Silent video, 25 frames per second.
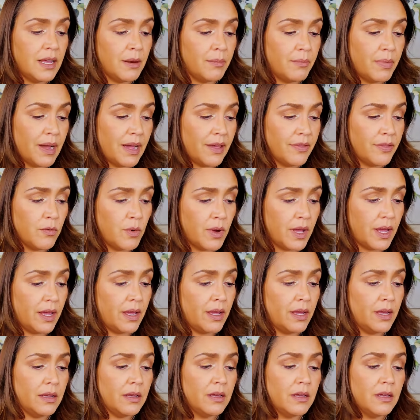And by the
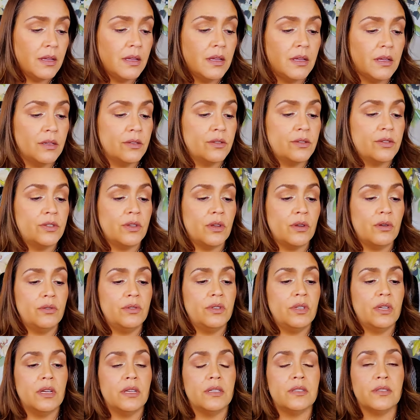way,
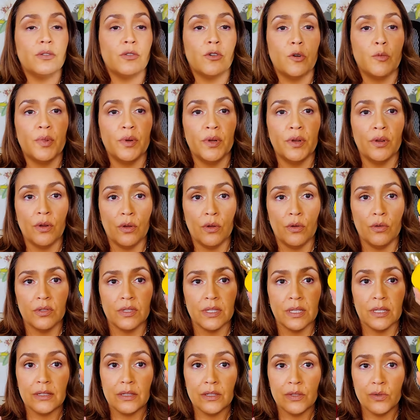so does Erba
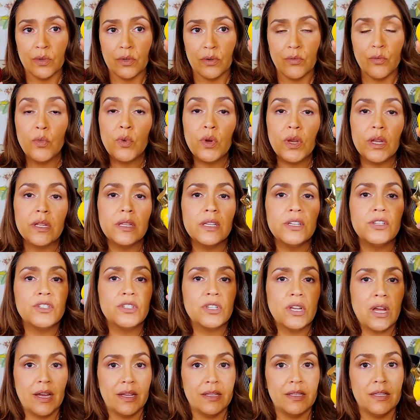Gold. Like this one really
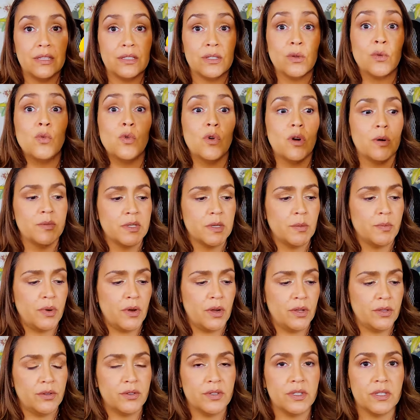shines as it warms up
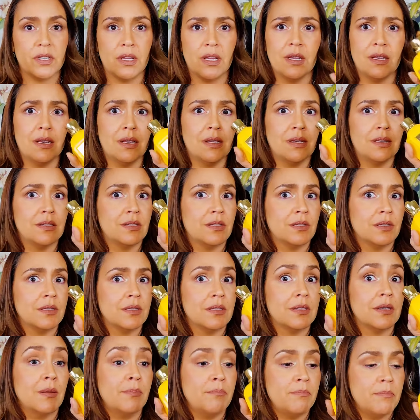on your skin and is
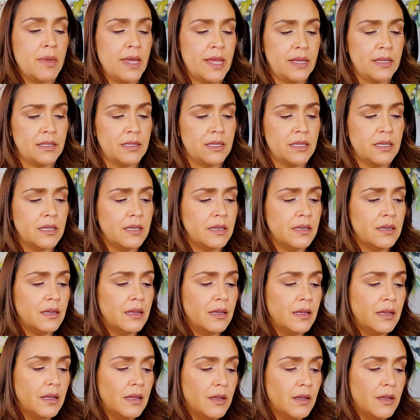just amazing.